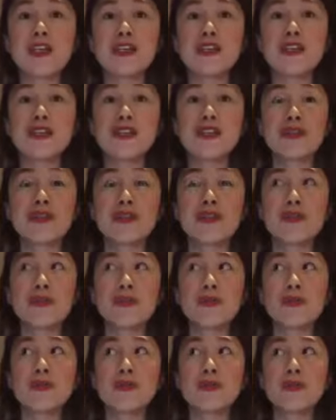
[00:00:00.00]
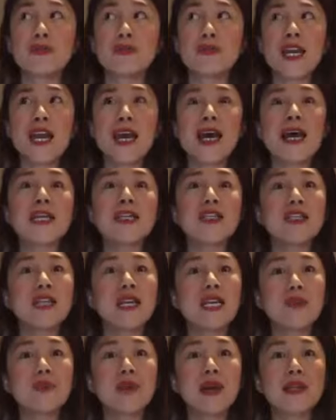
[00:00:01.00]
So yeah, in
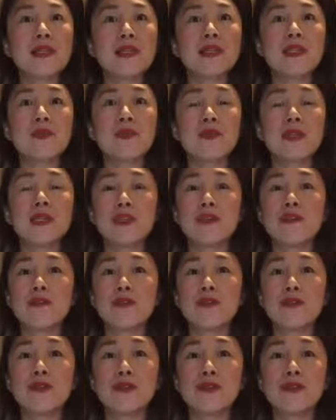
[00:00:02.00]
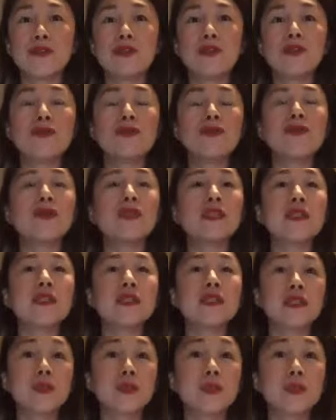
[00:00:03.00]
today's practice, I want to give you 2
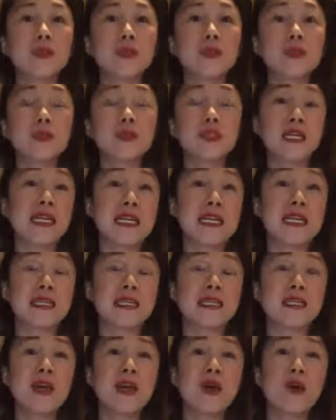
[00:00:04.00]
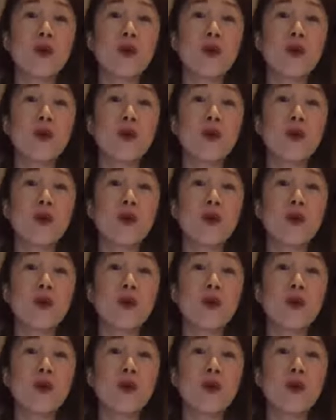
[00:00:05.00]
really simple techniques.